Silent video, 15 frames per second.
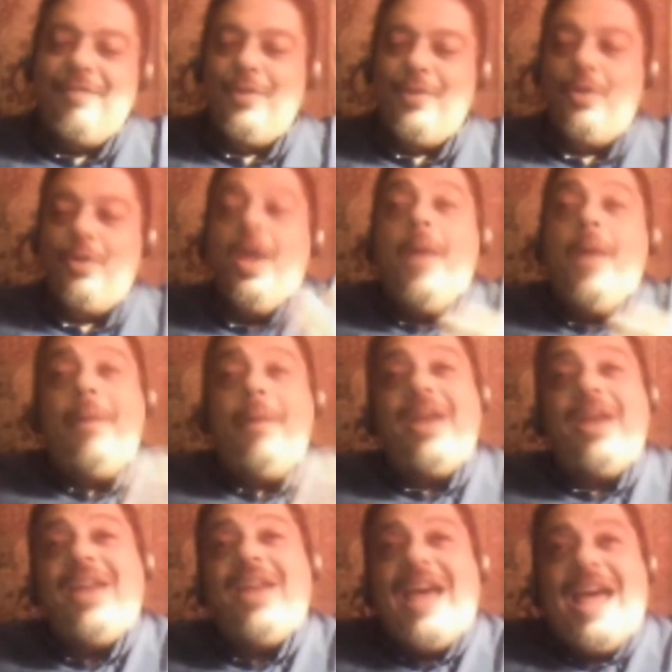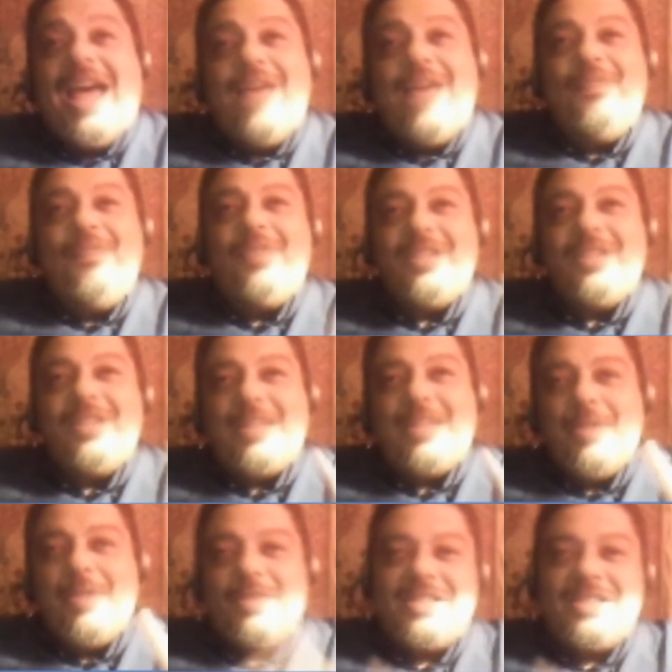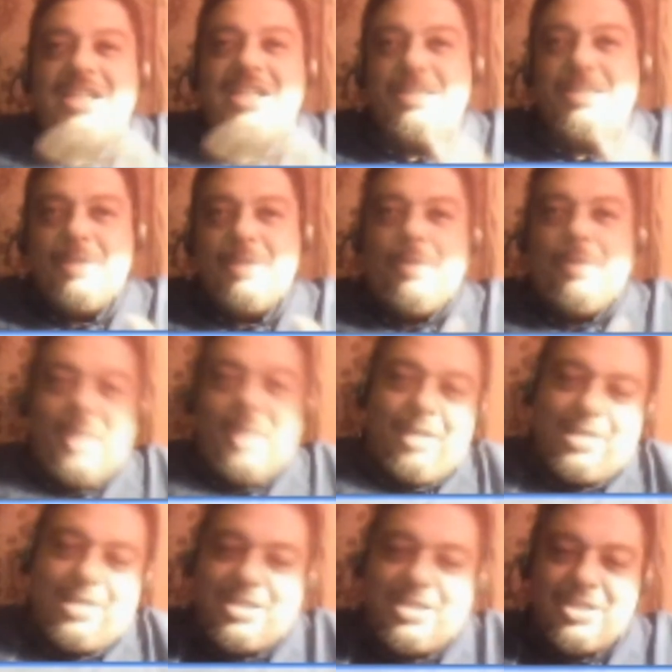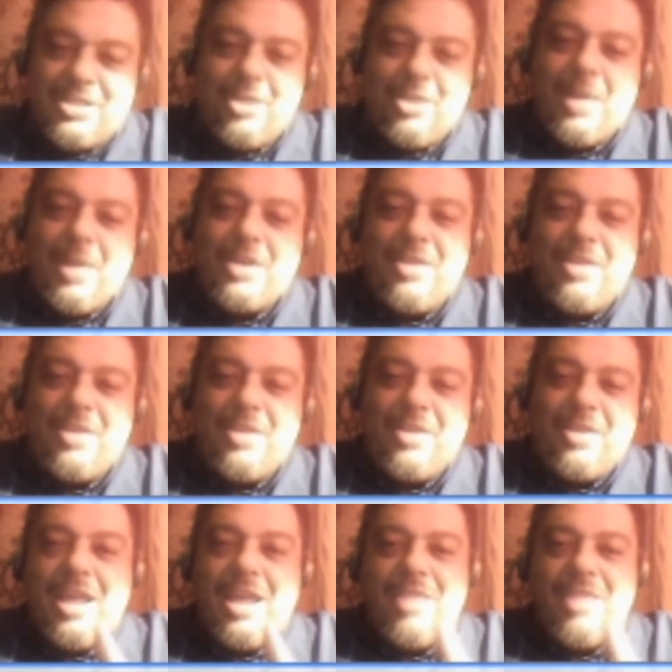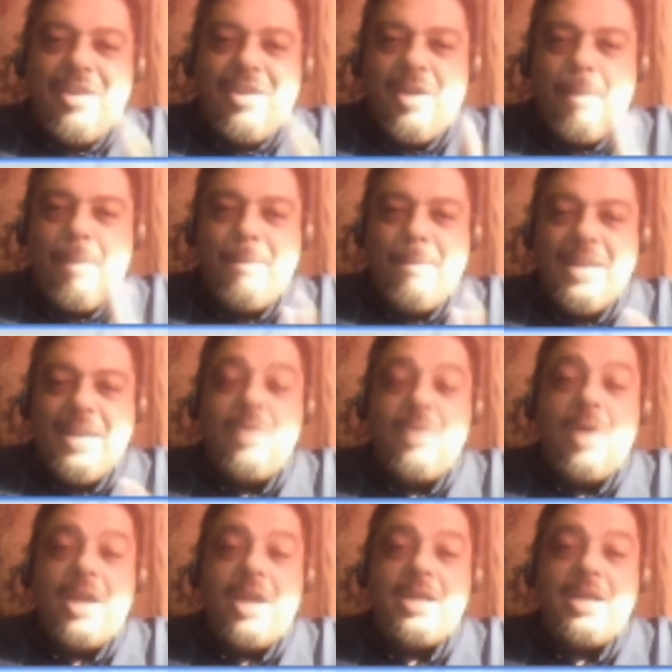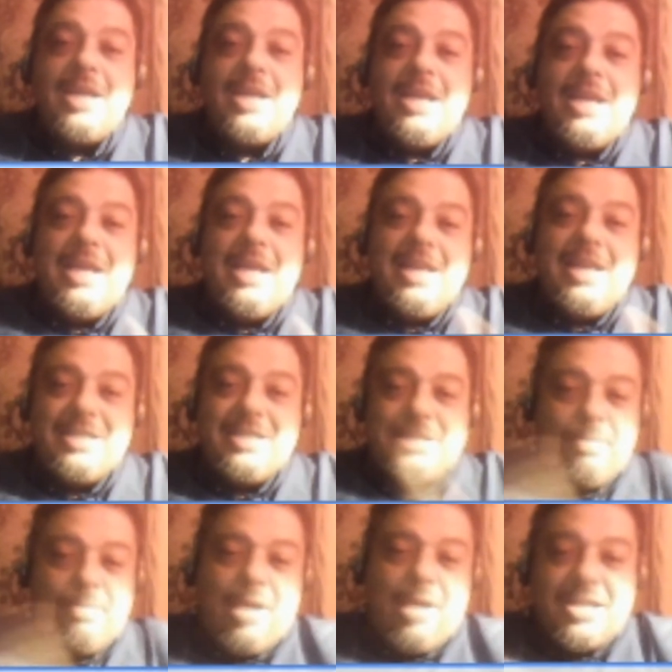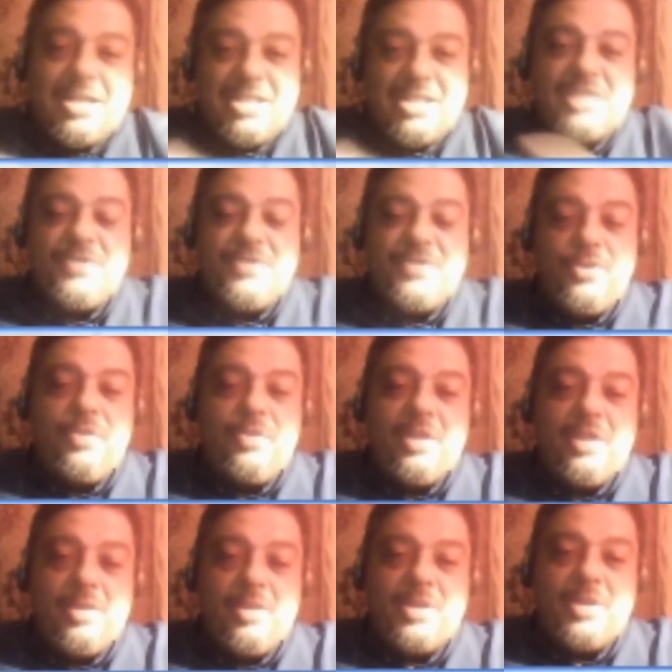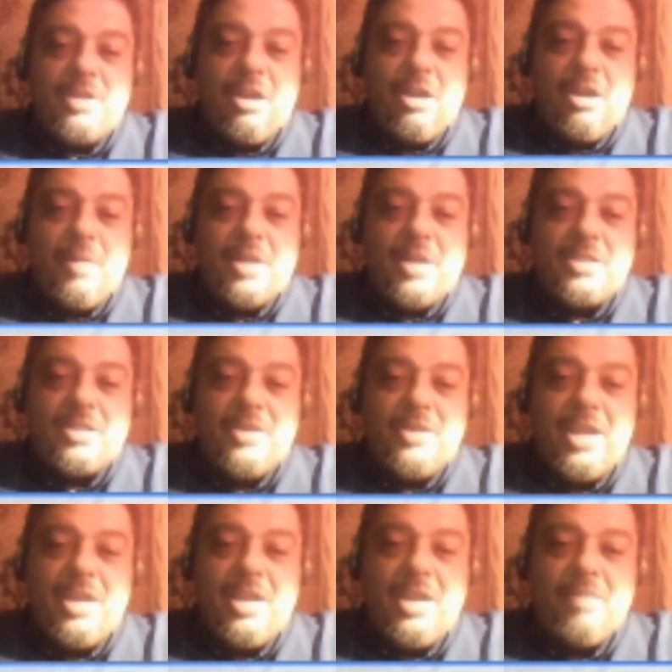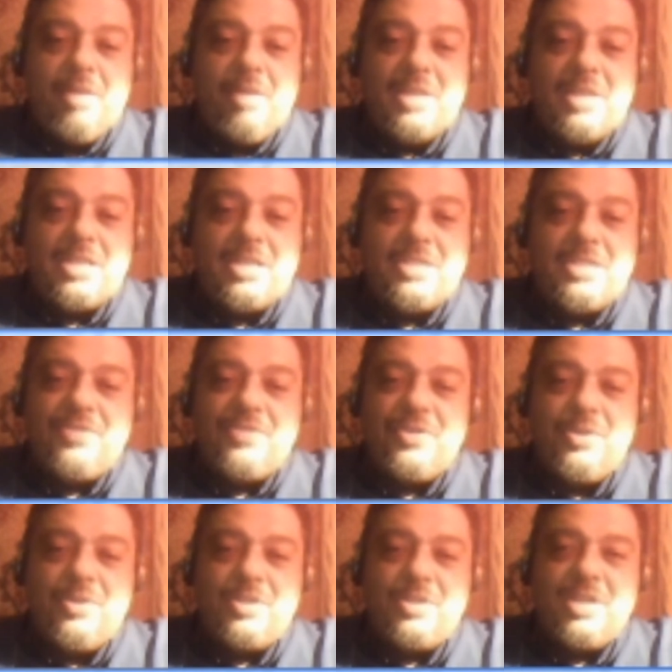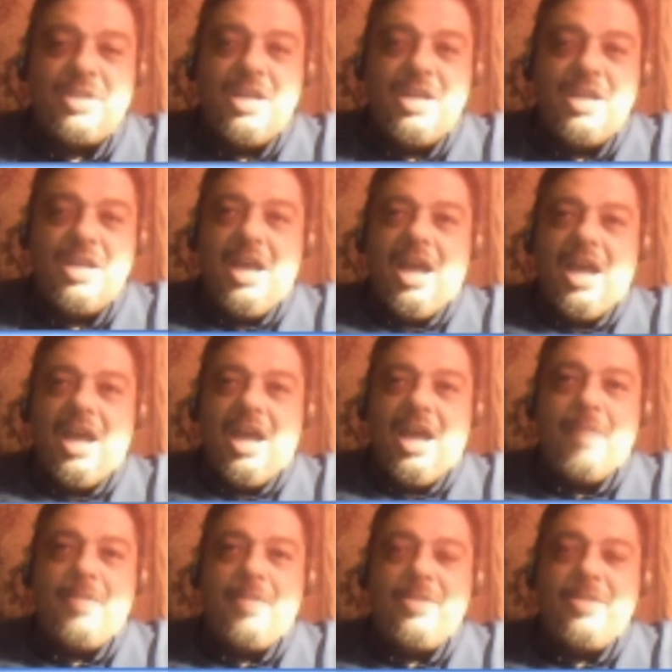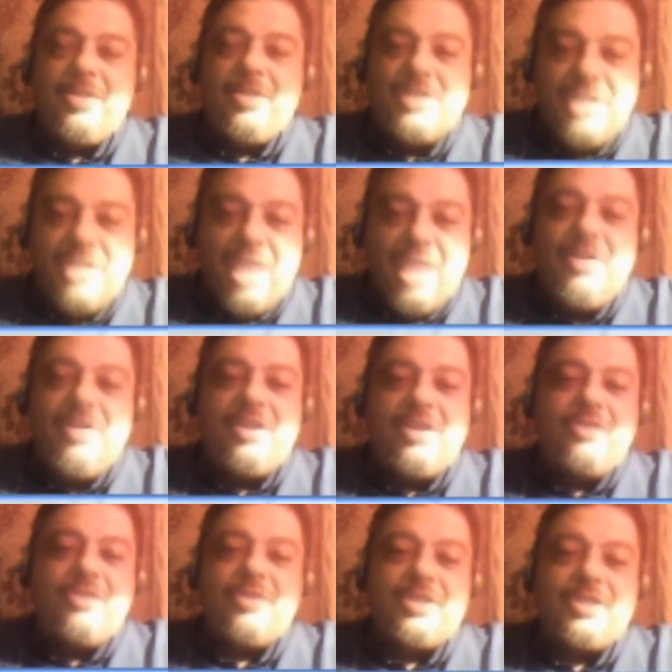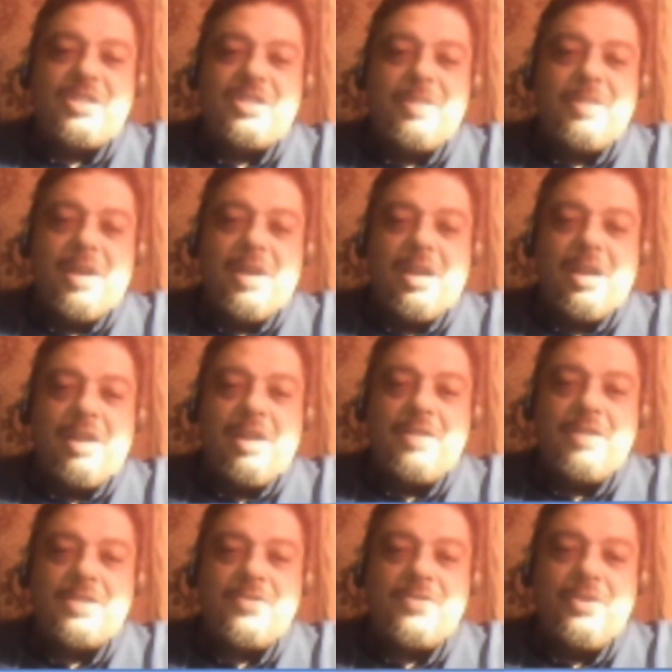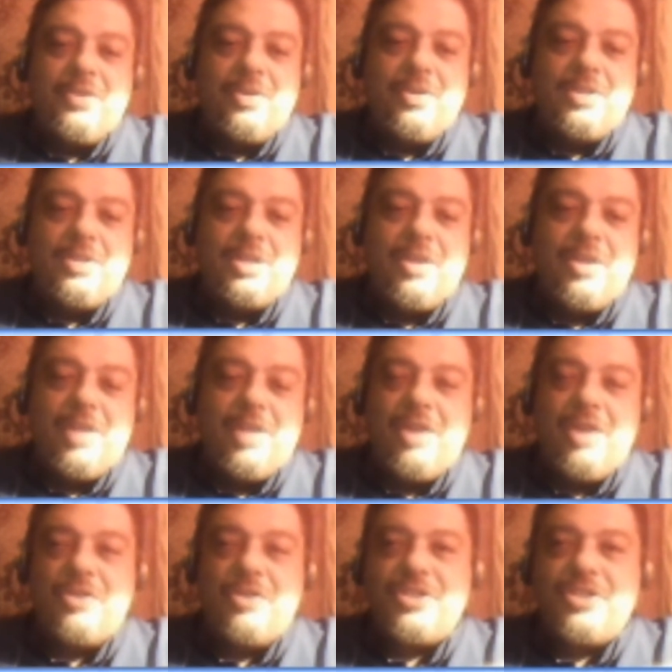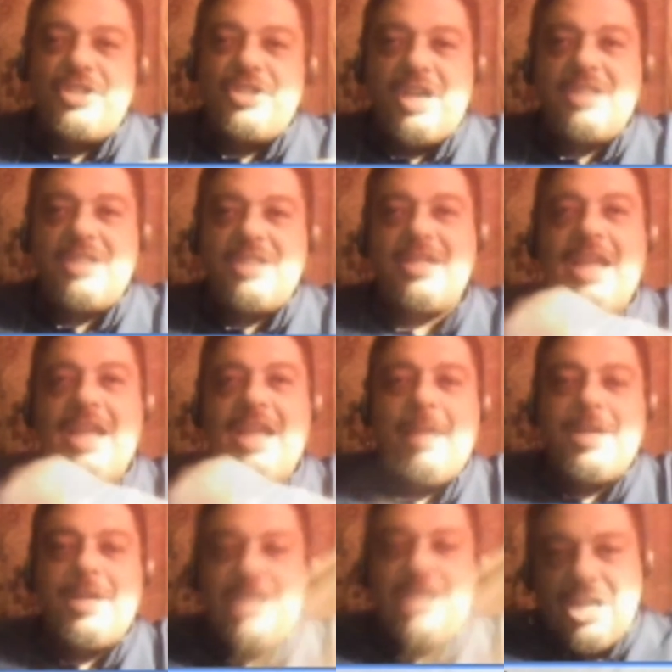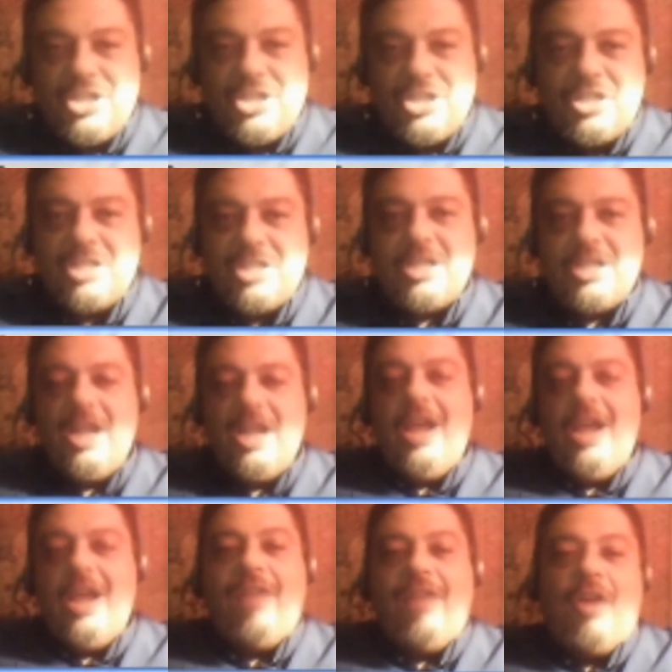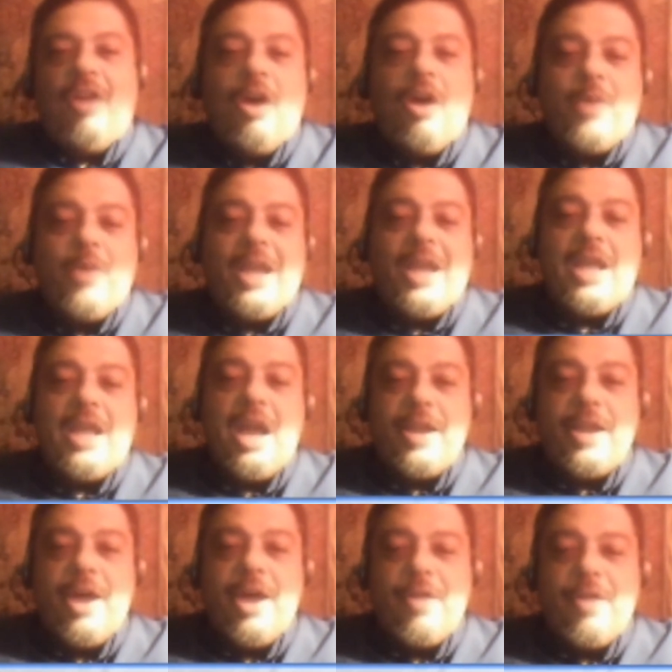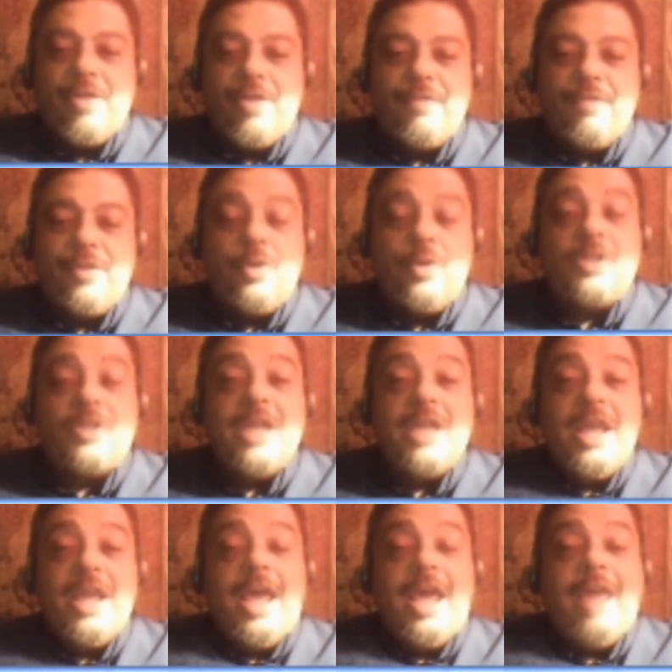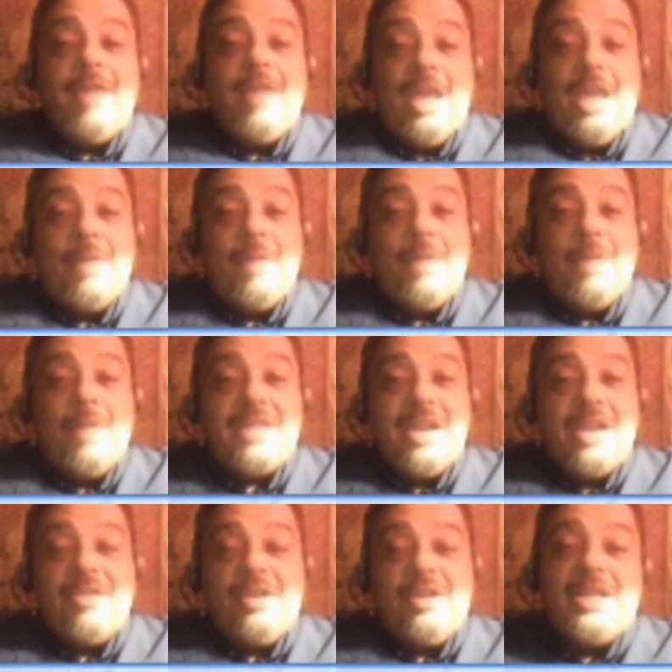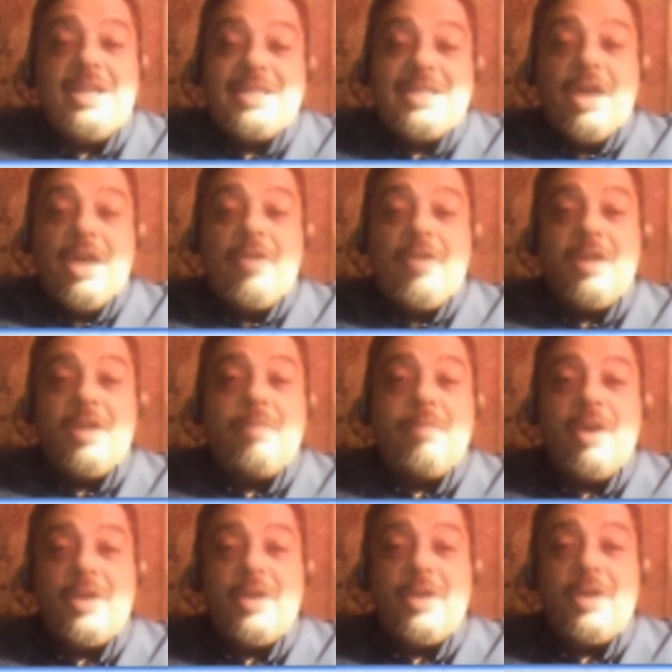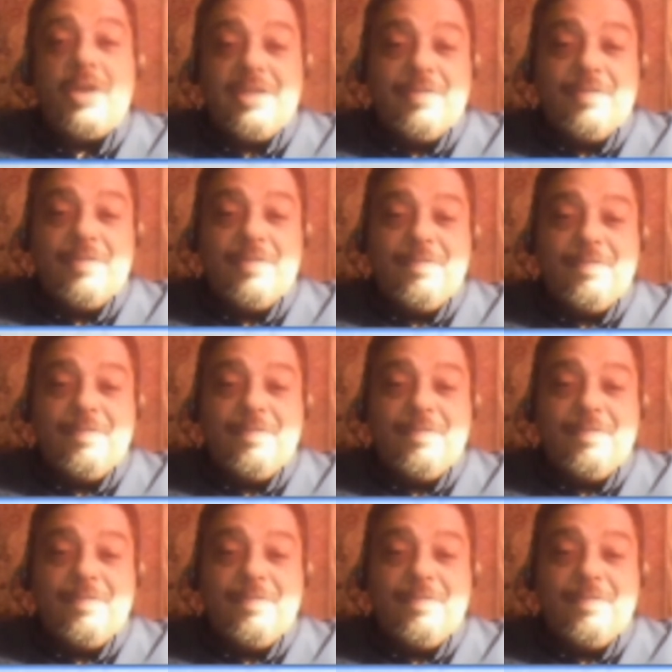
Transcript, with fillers: food. But uh, some of the mistakes that people make. Let's let's go back to that. I, I think a big one is this processed food thing that we talk about. So eating processed foods, um, there's nothing nutritious about a lot of these foods. You know, they are just imitations of already unhealthy foods, and they imitate the least healthy components of them.